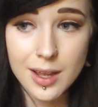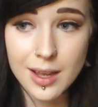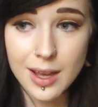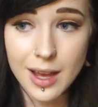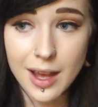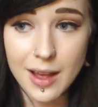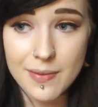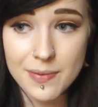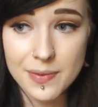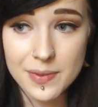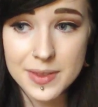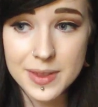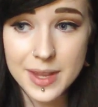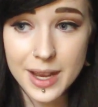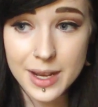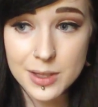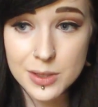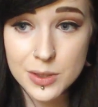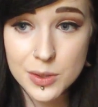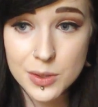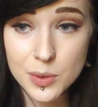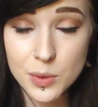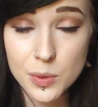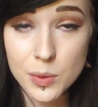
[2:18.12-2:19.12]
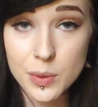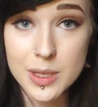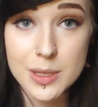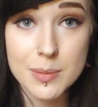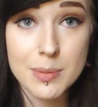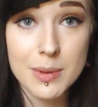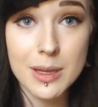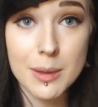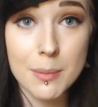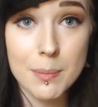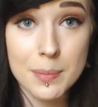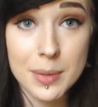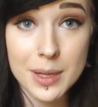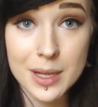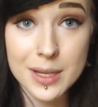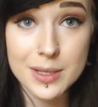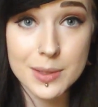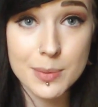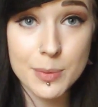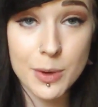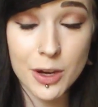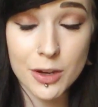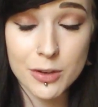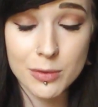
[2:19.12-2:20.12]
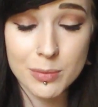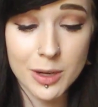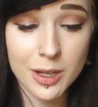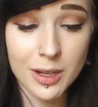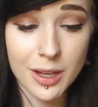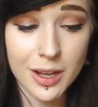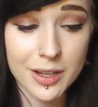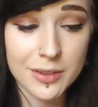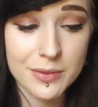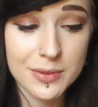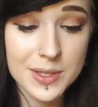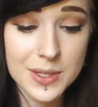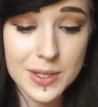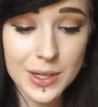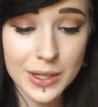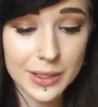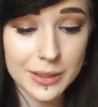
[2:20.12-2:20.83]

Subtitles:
And that's always been the biggest part of my life, so.